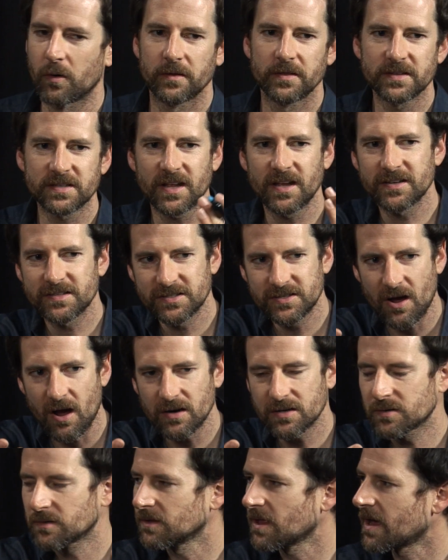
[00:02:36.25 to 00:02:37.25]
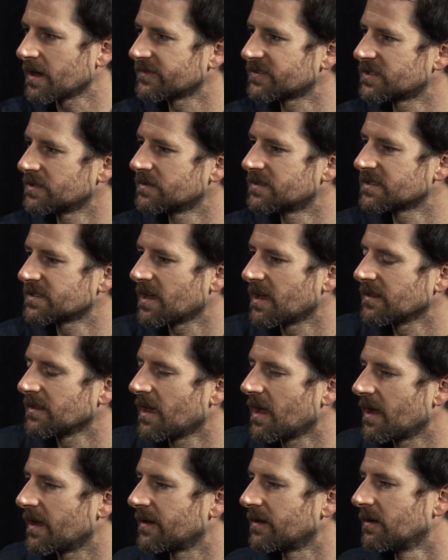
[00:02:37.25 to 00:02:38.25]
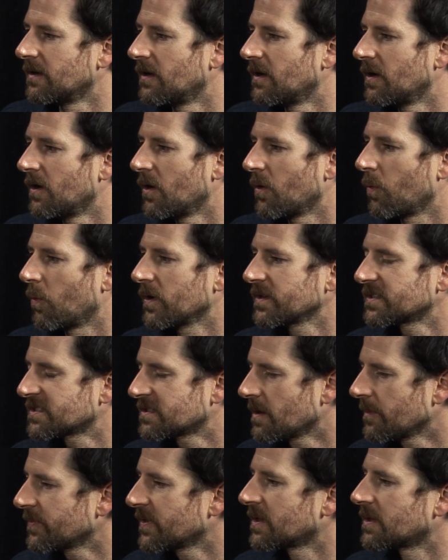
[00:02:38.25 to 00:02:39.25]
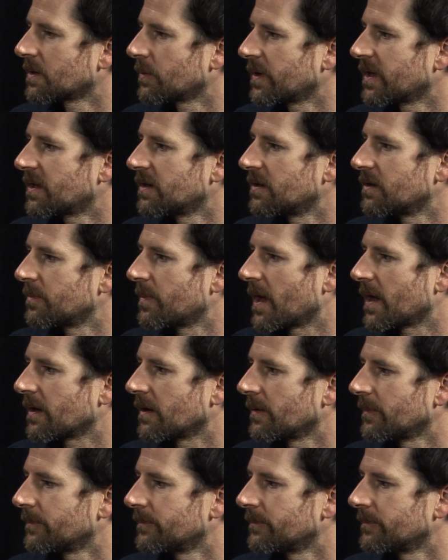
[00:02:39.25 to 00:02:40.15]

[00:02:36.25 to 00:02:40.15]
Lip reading: in this case talk to a lot of students online, what's something that we can do better?